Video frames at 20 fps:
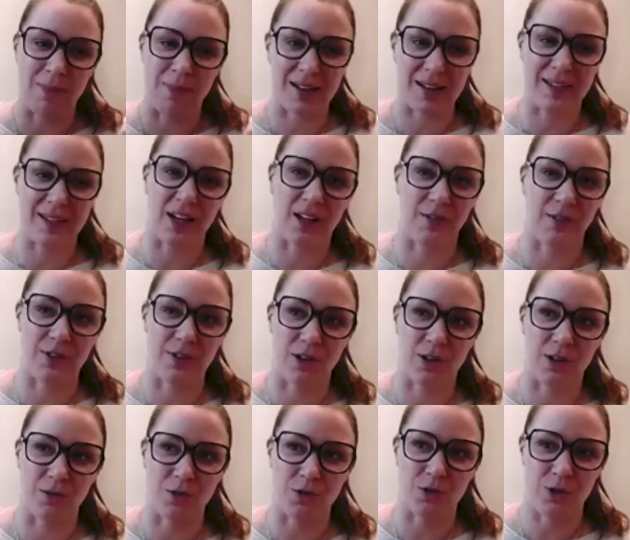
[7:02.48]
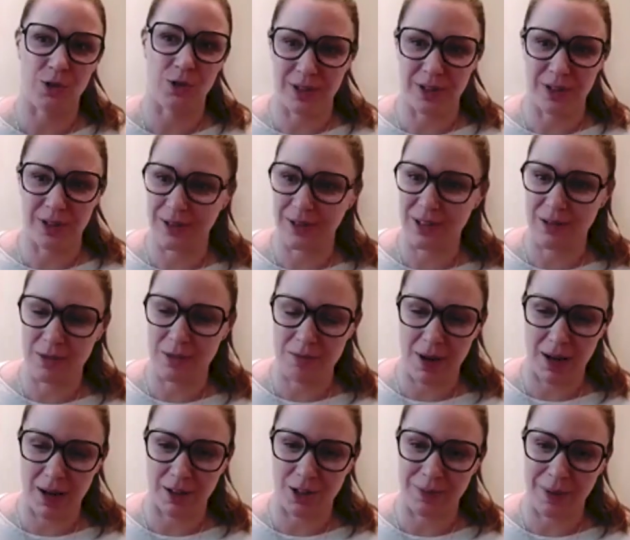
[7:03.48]
mindset of, you know, two ears can be
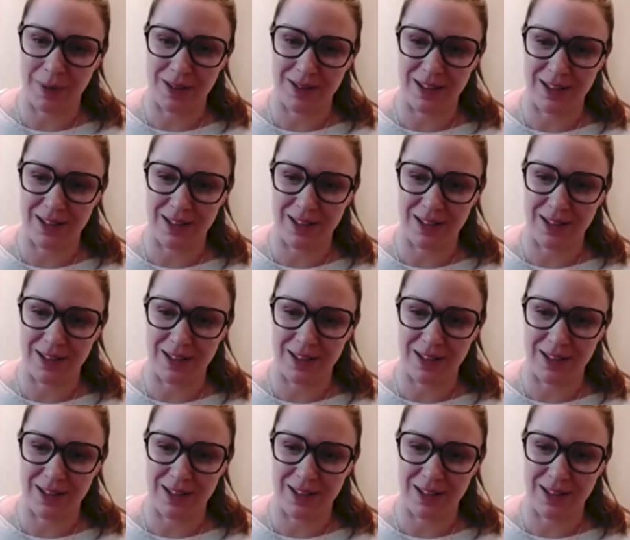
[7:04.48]
managed by the